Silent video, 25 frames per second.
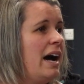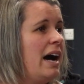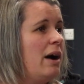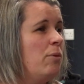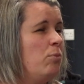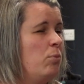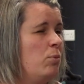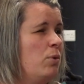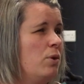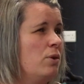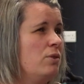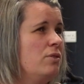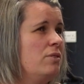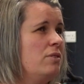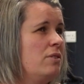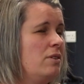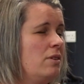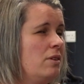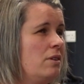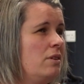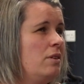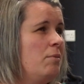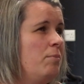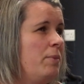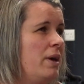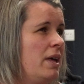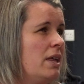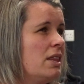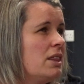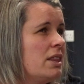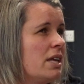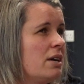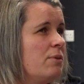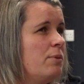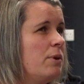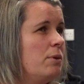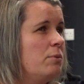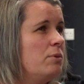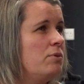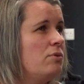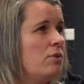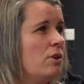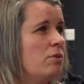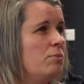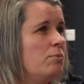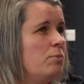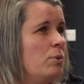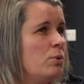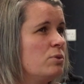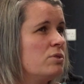and the main thing we would
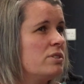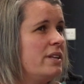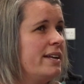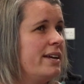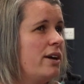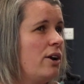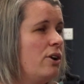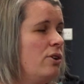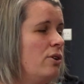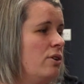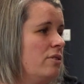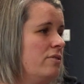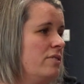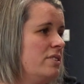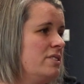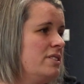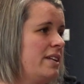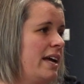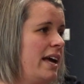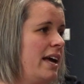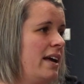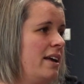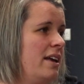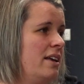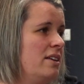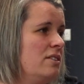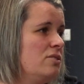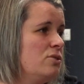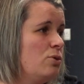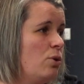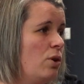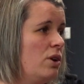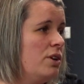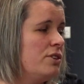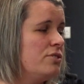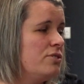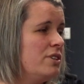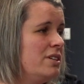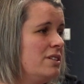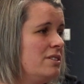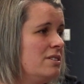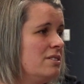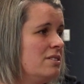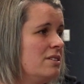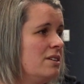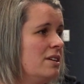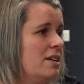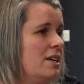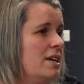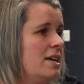run mostly out of is
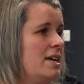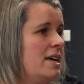toiletries.